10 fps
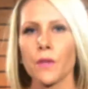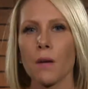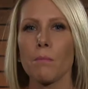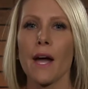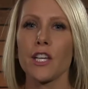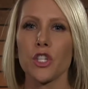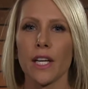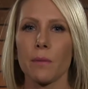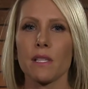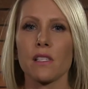My
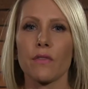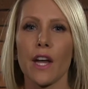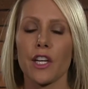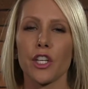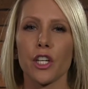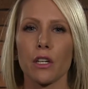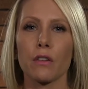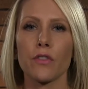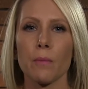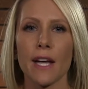dream is to find a
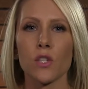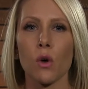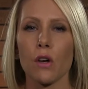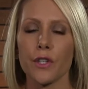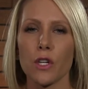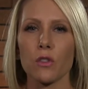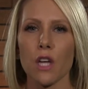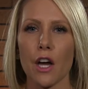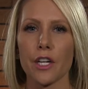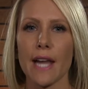cure for my 12-year-old
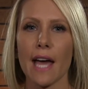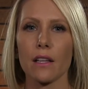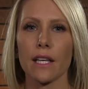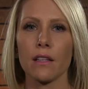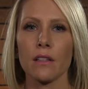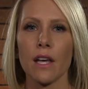daughter, Natalie,